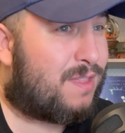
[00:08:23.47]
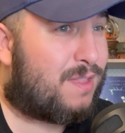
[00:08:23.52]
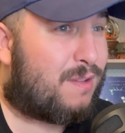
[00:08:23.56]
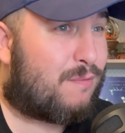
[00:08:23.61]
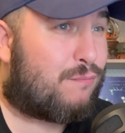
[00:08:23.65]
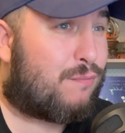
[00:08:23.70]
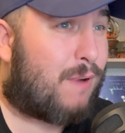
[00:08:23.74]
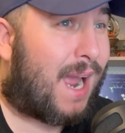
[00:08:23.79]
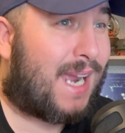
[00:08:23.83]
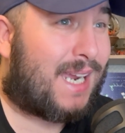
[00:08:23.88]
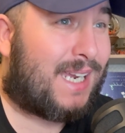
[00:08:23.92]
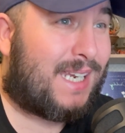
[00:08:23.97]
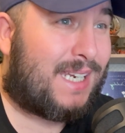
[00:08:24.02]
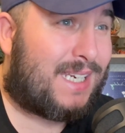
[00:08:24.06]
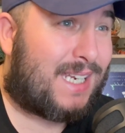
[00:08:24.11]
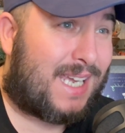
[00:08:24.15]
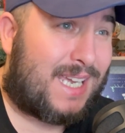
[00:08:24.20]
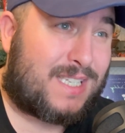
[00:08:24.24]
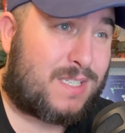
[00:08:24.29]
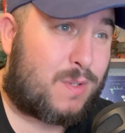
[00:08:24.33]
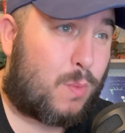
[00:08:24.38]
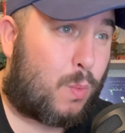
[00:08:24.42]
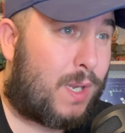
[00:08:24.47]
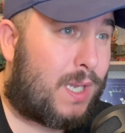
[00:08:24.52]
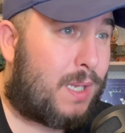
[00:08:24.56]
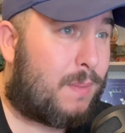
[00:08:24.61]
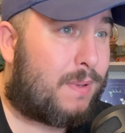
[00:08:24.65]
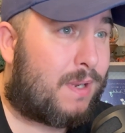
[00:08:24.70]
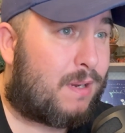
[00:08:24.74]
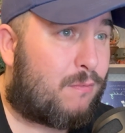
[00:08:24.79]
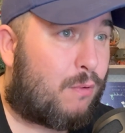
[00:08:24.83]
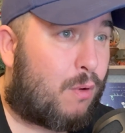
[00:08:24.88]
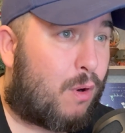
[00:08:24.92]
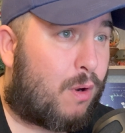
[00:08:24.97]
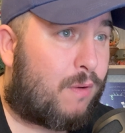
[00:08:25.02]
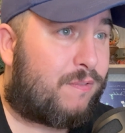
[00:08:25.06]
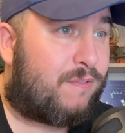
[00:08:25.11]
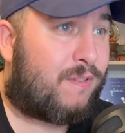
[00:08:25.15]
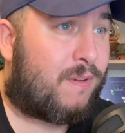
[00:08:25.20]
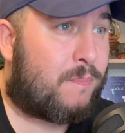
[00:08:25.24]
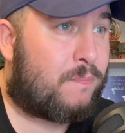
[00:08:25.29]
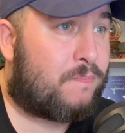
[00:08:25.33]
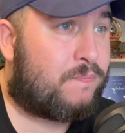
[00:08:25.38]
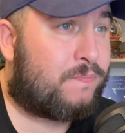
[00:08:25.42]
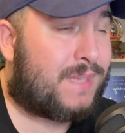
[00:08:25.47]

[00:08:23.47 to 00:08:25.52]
the ride is a wee bit rough,